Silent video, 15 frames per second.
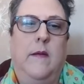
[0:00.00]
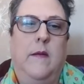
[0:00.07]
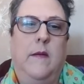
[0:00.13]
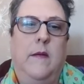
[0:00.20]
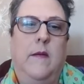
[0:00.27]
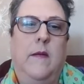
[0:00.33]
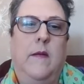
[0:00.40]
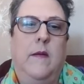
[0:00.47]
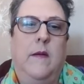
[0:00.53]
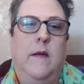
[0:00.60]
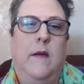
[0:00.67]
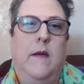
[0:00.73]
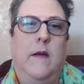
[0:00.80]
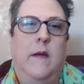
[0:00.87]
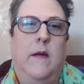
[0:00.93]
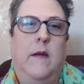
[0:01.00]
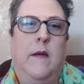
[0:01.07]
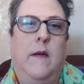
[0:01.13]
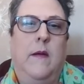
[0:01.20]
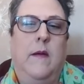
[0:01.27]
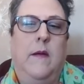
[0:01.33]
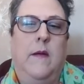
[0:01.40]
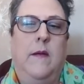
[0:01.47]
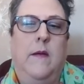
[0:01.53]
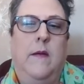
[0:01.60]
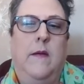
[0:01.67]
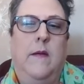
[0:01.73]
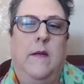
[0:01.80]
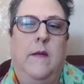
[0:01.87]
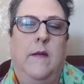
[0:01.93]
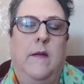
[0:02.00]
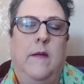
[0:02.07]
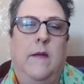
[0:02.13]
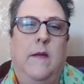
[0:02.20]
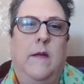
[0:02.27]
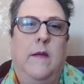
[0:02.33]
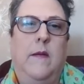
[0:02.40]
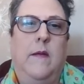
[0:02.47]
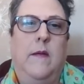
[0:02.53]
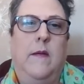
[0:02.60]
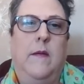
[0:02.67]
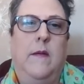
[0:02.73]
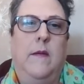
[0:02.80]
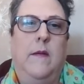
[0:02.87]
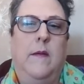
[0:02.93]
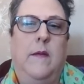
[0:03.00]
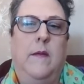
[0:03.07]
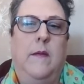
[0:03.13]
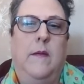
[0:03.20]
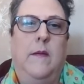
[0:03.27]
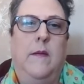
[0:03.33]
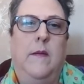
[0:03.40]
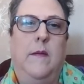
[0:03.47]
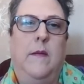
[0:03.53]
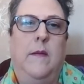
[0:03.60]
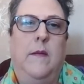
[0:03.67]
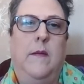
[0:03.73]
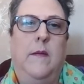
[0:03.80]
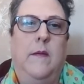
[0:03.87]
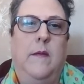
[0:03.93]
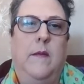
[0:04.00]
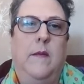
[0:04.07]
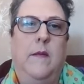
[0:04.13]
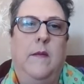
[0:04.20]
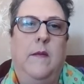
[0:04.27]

(not speaking)